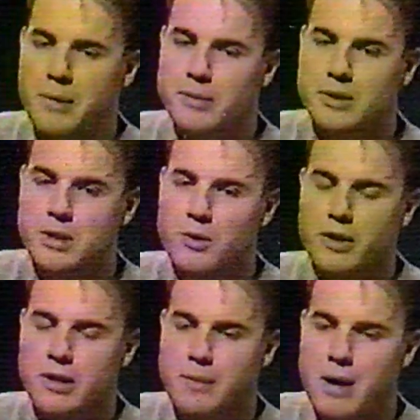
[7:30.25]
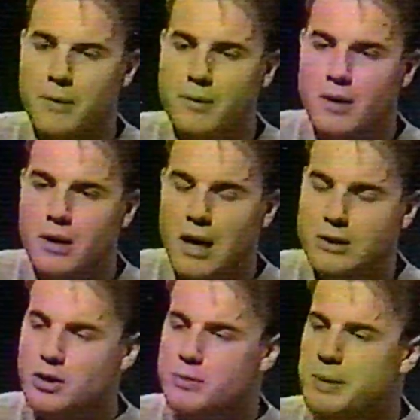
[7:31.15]
He was talking about, I'd
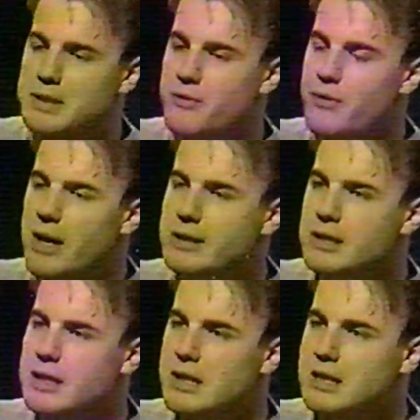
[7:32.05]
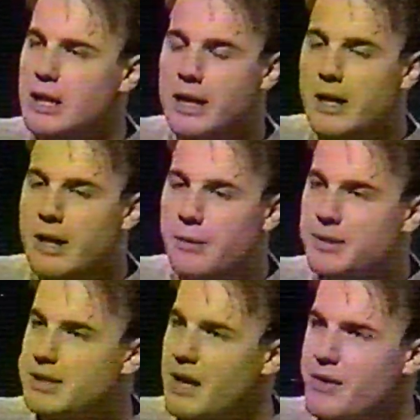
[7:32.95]
just been to France, and he said, it was
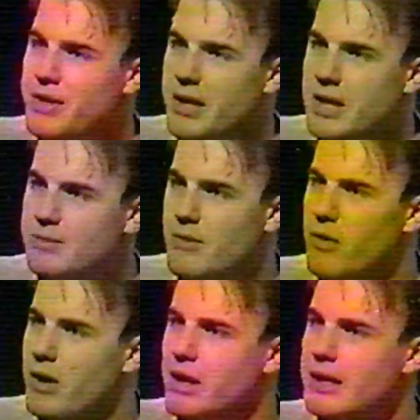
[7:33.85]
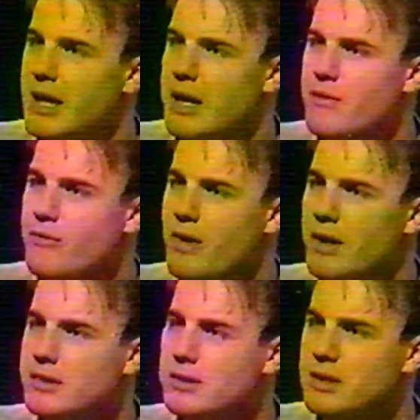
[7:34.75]
7 years before I had a hit in
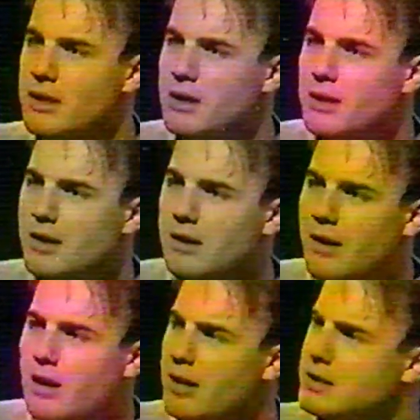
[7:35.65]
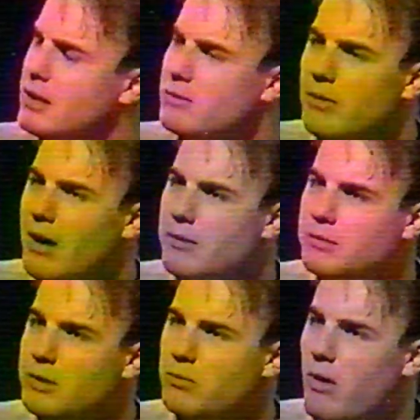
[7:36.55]
France. And I said, wow,
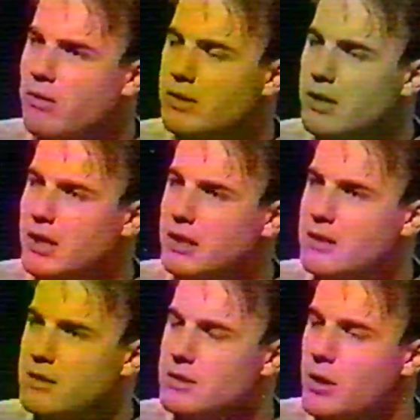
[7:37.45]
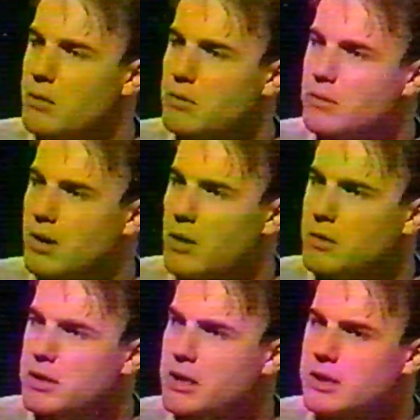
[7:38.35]
do you watch things so
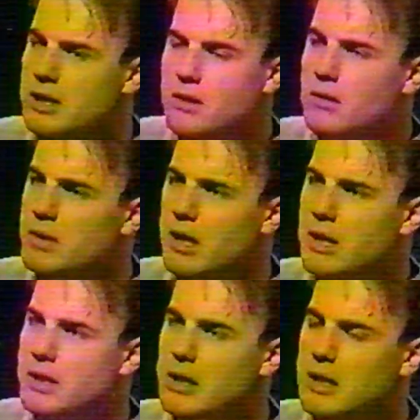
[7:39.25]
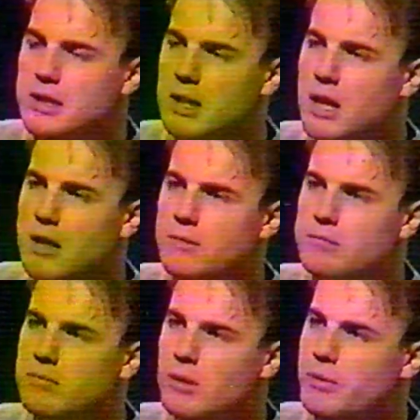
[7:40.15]
closely? He says, oh yeah. He said,
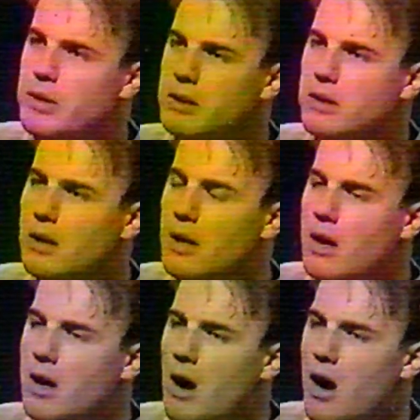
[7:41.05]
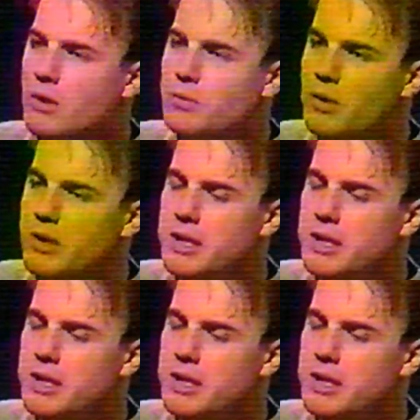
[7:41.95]
I'm a real hard worker.